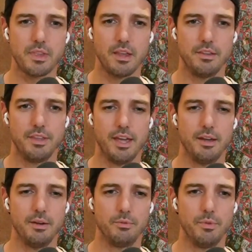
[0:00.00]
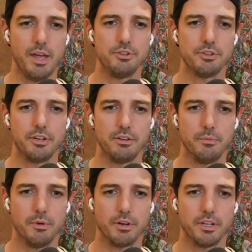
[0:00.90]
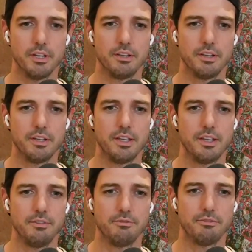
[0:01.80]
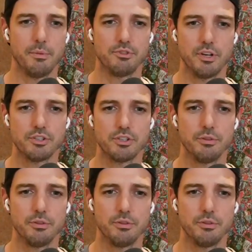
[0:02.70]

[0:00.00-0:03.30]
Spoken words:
that entered into the market from a traditional